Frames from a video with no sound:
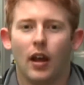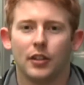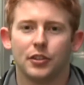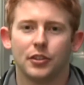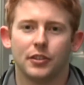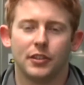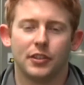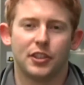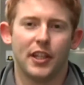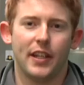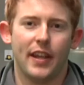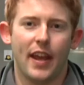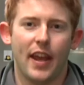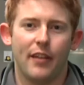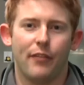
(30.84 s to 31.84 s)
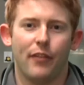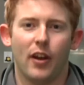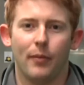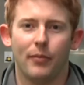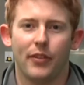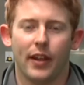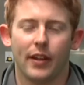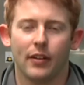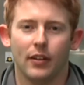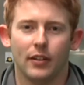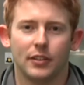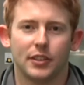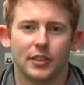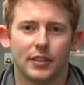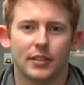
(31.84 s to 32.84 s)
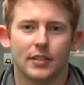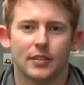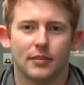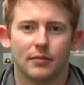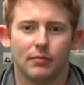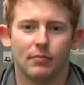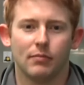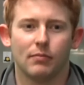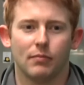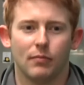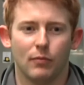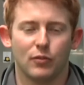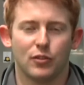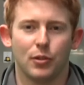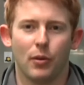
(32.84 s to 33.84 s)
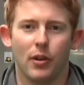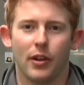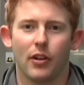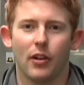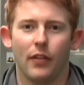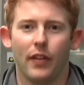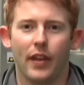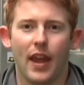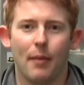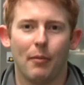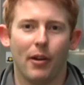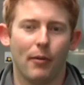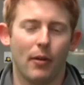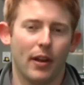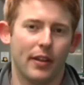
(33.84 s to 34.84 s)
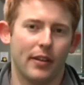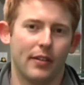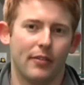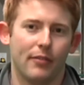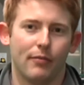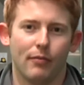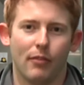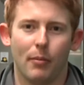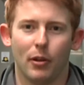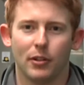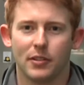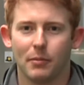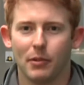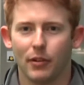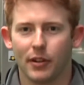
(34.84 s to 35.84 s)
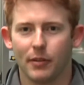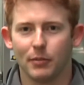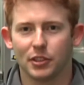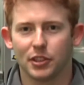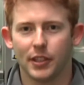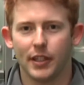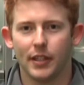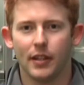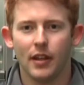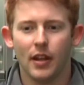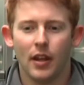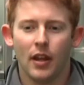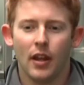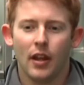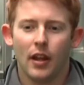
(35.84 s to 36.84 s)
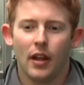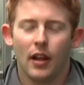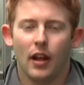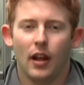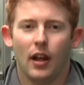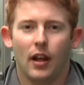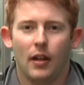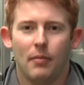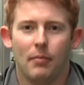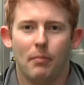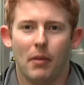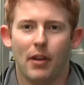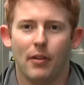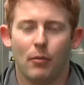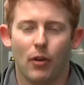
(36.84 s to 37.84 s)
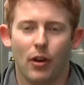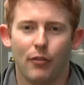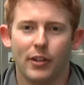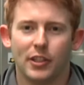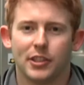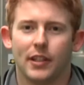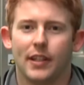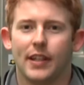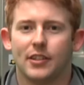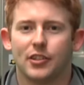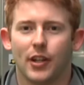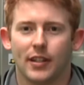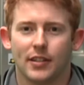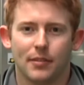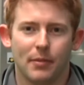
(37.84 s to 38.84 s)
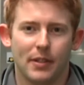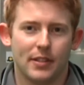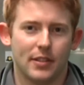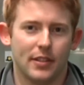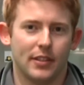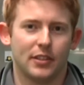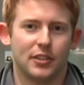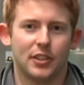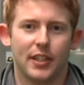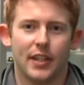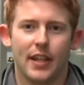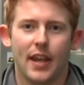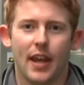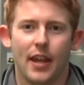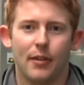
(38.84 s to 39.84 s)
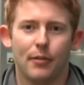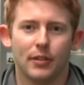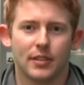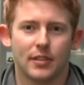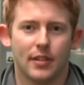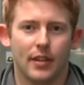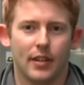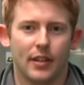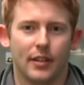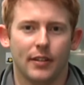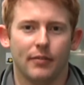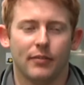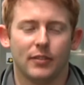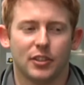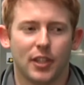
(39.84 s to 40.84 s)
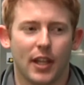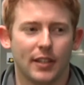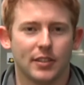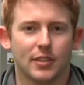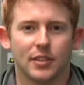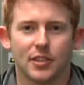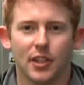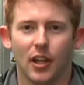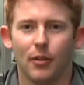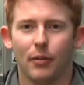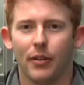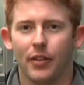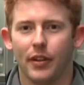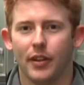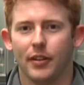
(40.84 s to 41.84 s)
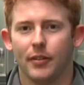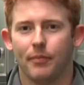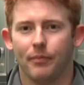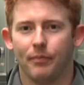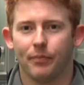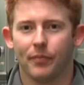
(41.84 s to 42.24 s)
I joined GEA Farm Technologies to work on the MIone robotic milking machine my, what originally attracted me to GEA was the chance to start with a